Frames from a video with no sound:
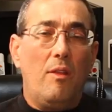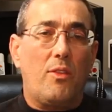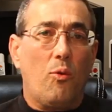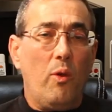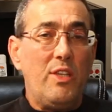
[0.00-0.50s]

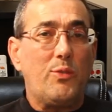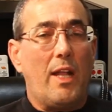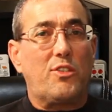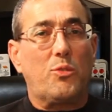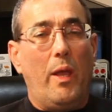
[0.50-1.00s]
The
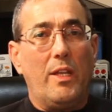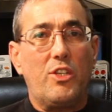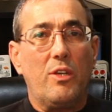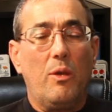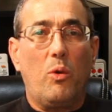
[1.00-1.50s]
reset
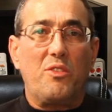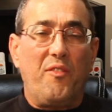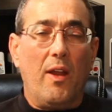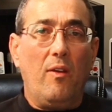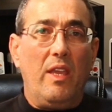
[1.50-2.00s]
switch was
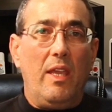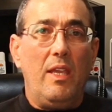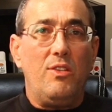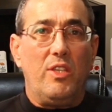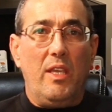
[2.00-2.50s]
fairly
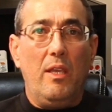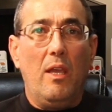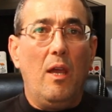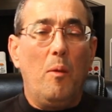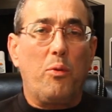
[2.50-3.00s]
easy,
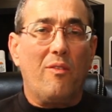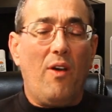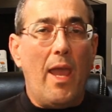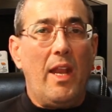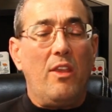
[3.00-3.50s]

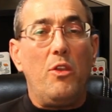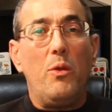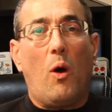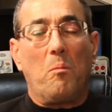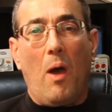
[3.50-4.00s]
providing you
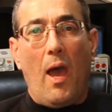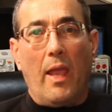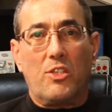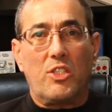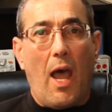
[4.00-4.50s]
don't
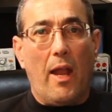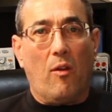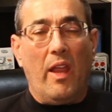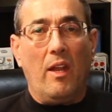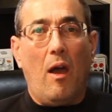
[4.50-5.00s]
mind
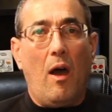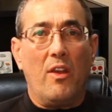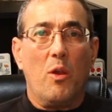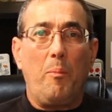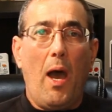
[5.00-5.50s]
soldering on
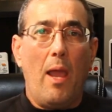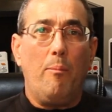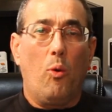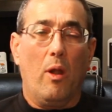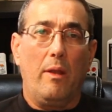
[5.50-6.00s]
your Pi
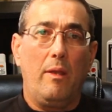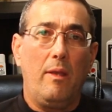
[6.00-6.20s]
board.